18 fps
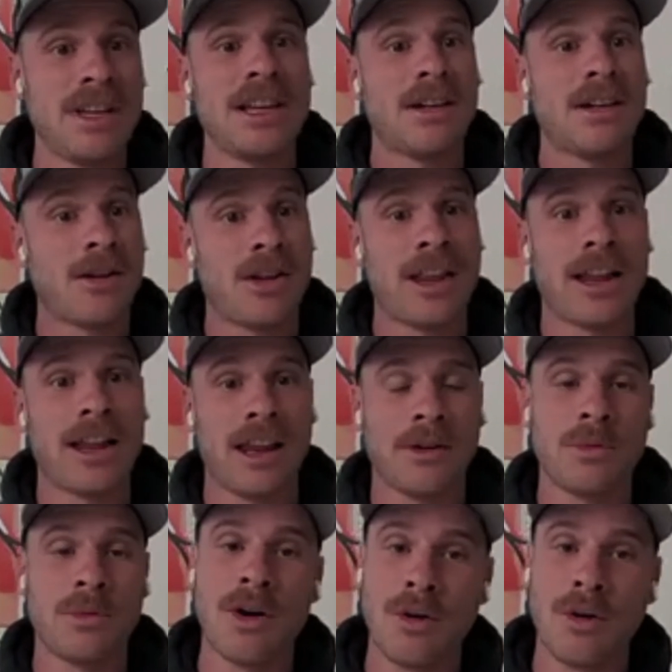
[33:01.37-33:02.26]
and all that.
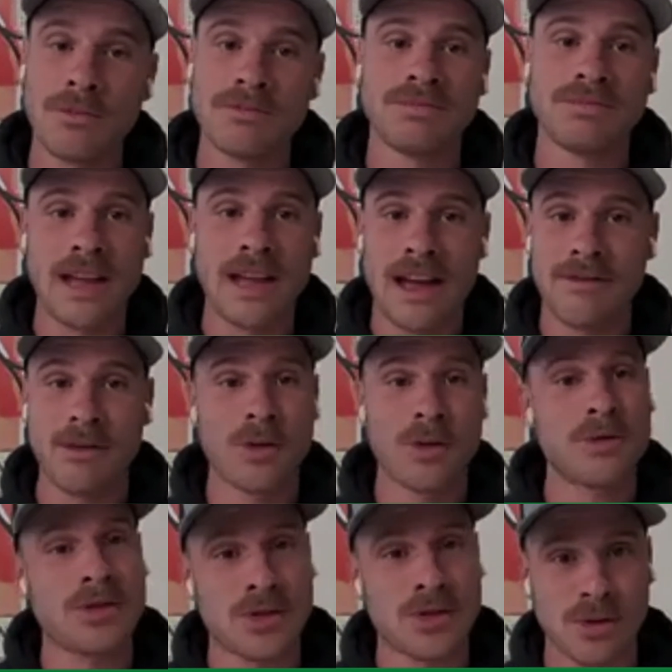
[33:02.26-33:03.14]
Like we all have our
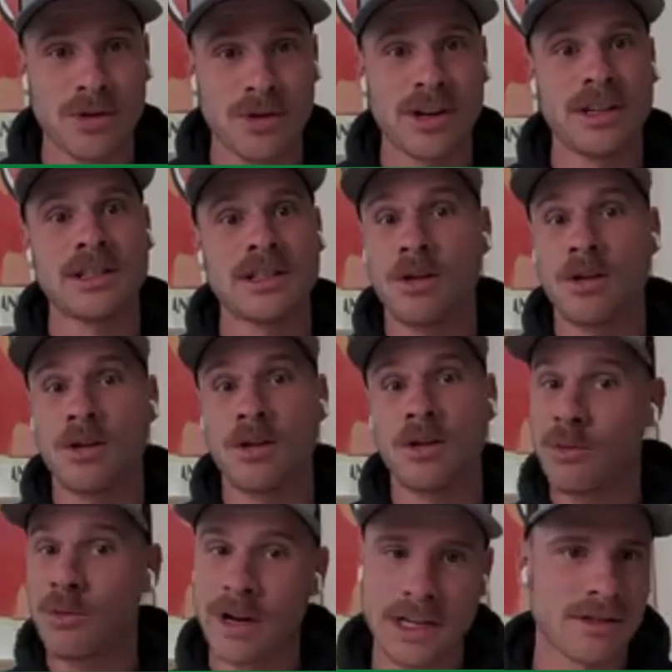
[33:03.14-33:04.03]
own stories, our own
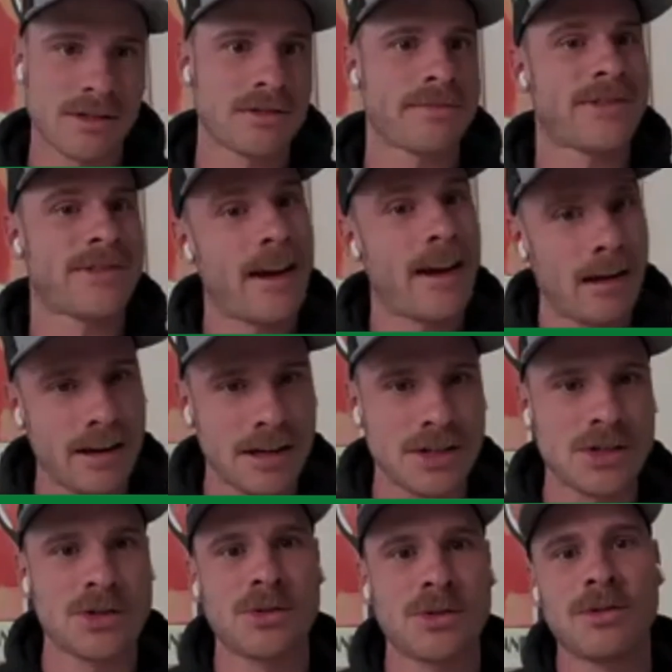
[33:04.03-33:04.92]
ways of telling the
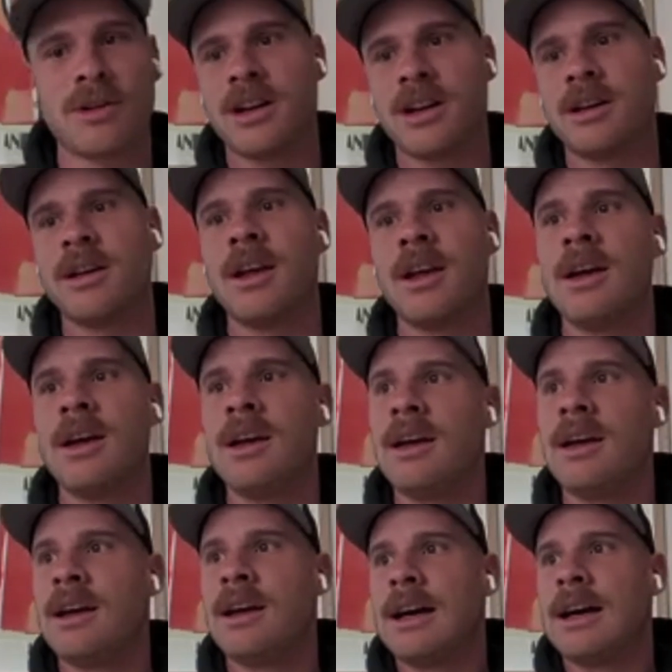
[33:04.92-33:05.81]
story.
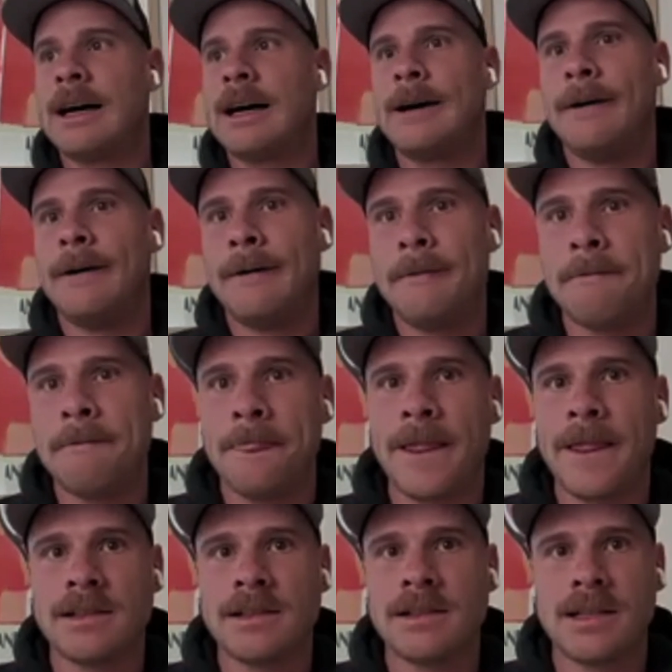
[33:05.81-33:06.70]

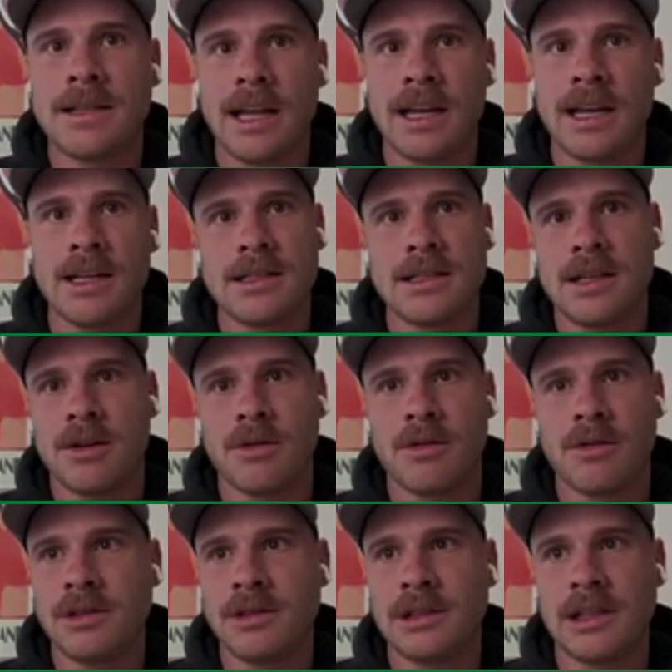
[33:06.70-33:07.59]
And tennis,
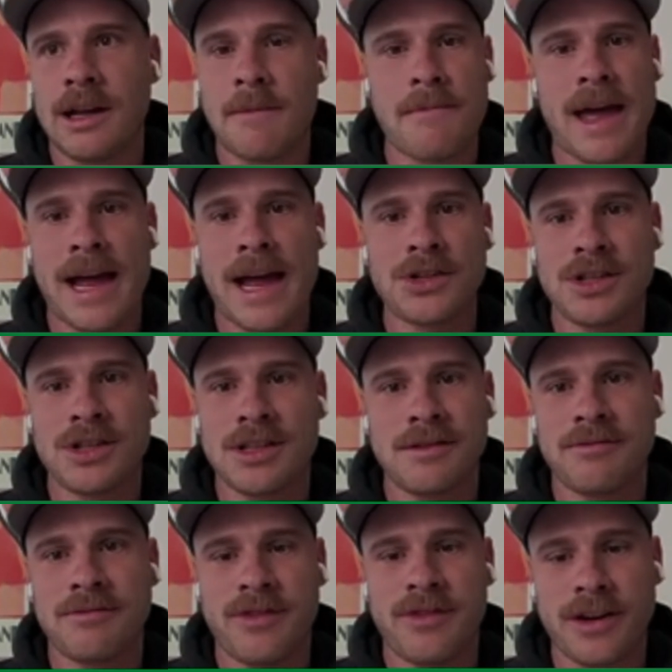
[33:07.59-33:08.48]
a match is
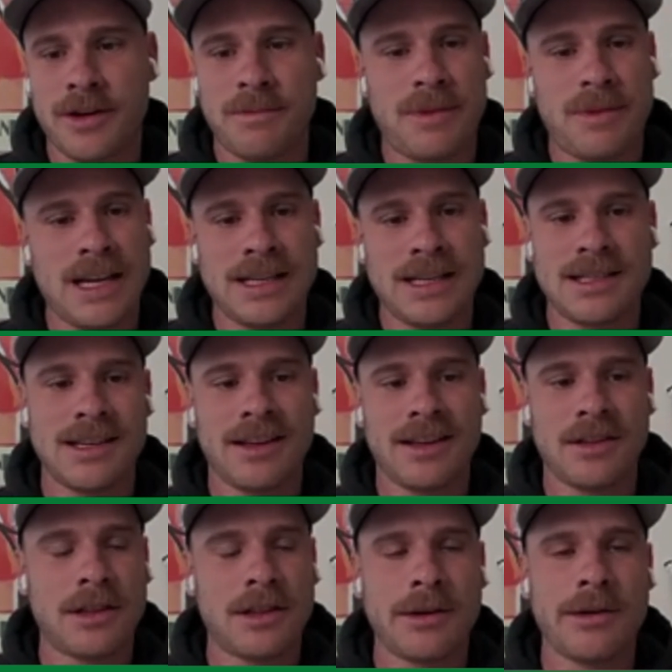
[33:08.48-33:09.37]
a very
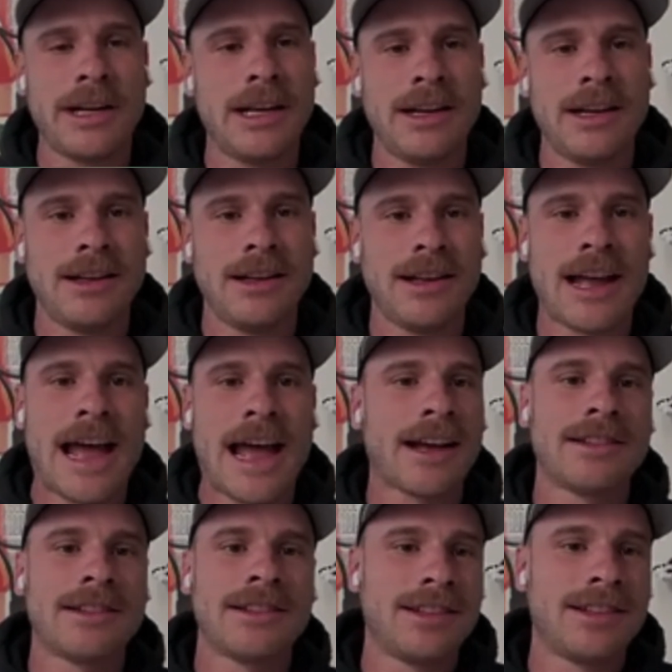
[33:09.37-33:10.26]
basic 3
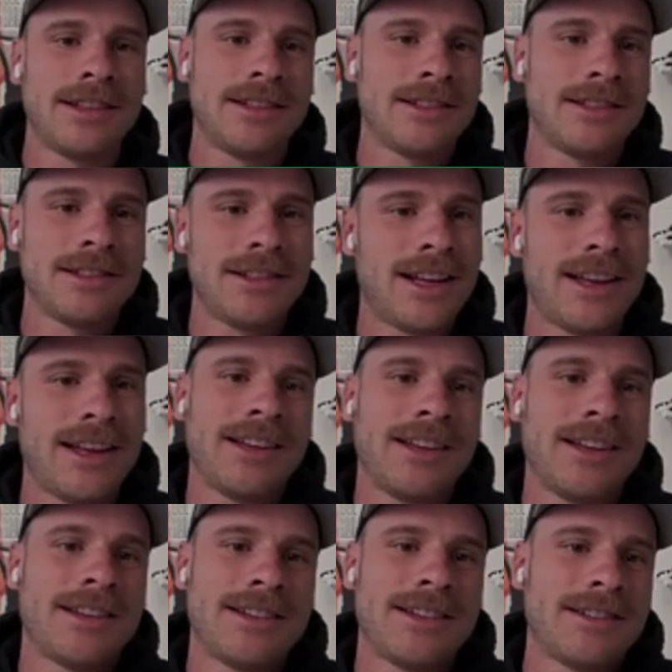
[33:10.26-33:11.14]
act
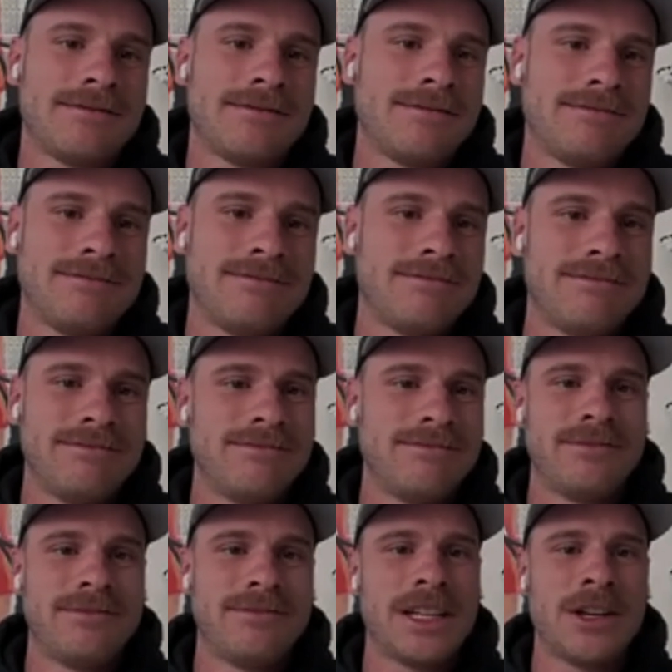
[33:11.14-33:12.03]
like
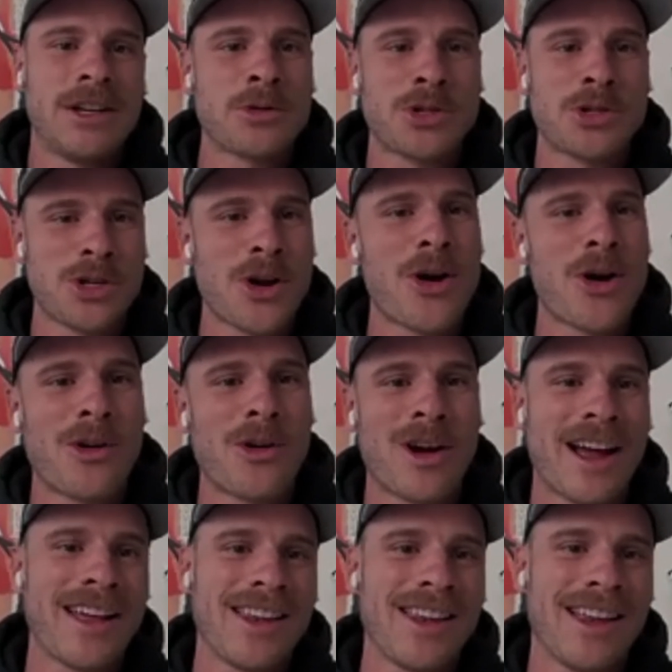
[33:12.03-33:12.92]
show,
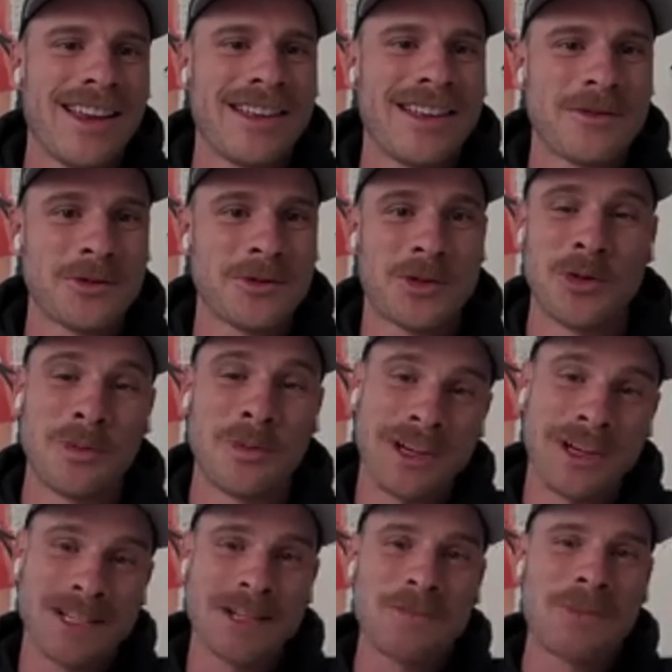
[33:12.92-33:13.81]
right? Like two
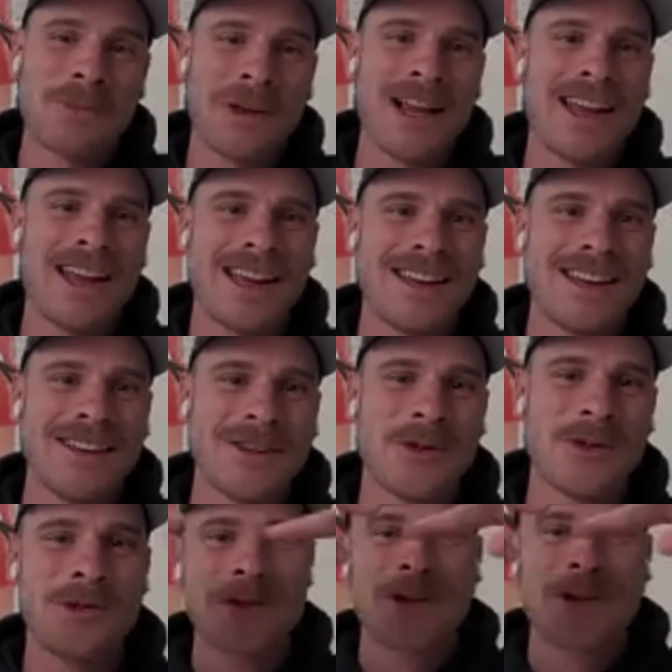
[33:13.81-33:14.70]
players are playing,
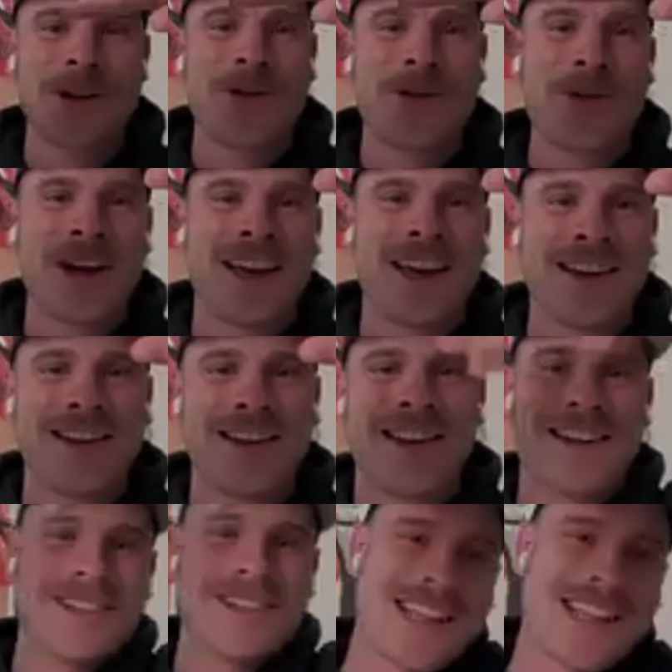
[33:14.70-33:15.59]
who's gonna win?
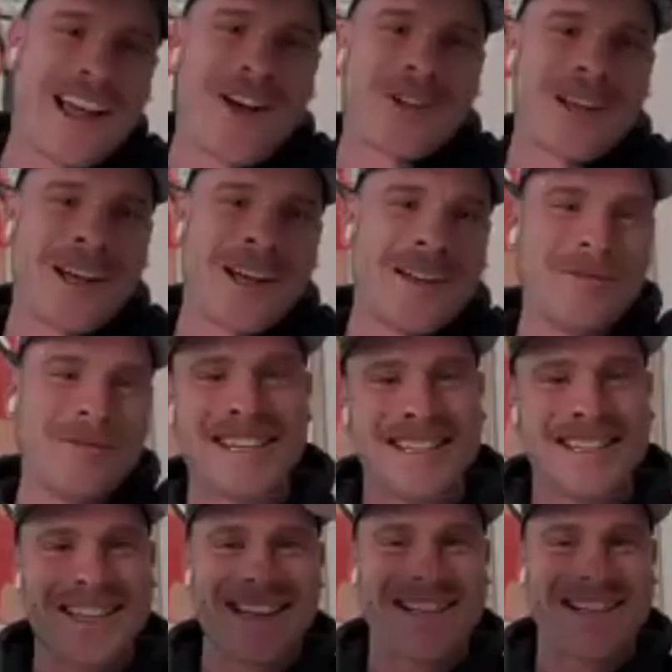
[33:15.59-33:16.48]
There's the outcome.
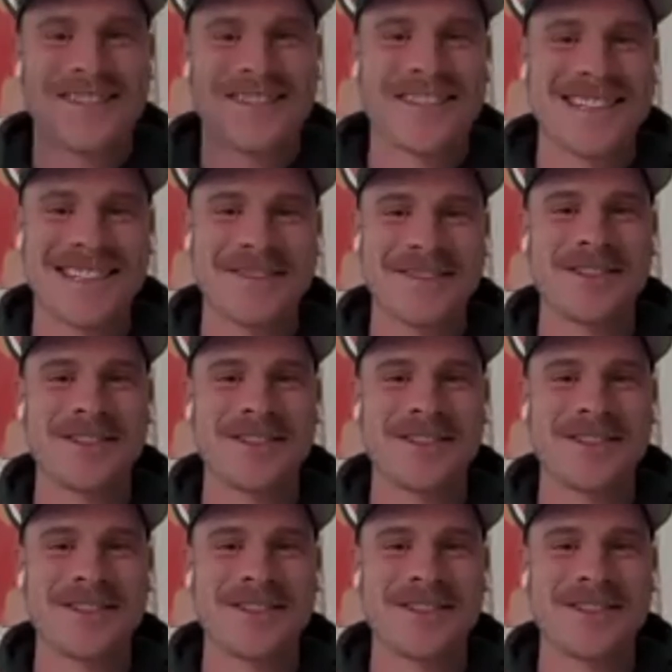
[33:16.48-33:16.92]
It's a very